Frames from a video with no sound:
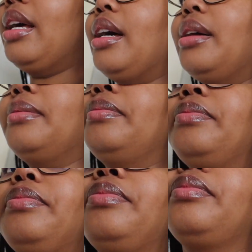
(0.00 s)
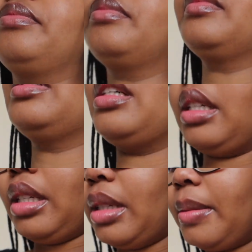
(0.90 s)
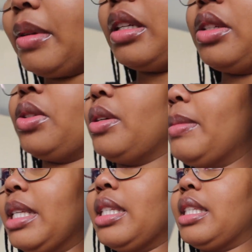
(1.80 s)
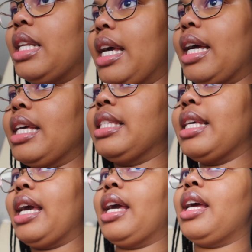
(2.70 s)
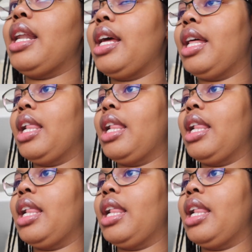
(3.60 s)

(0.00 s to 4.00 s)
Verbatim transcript: um, I'm gonna join my sister, like I said.